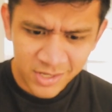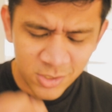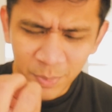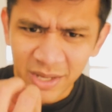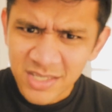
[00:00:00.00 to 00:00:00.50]

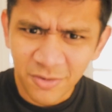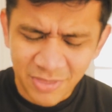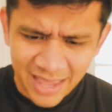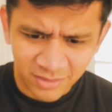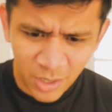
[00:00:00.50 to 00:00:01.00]
So because of
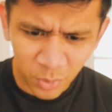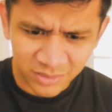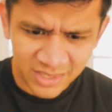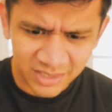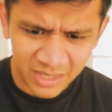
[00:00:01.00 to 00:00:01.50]
that, they were
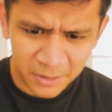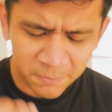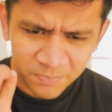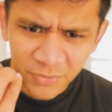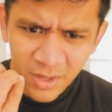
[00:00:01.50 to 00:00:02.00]
thinking,
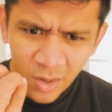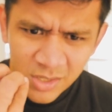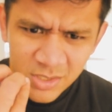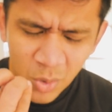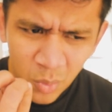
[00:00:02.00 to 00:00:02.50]

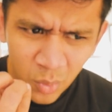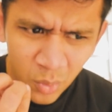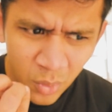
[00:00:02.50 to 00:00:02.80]
so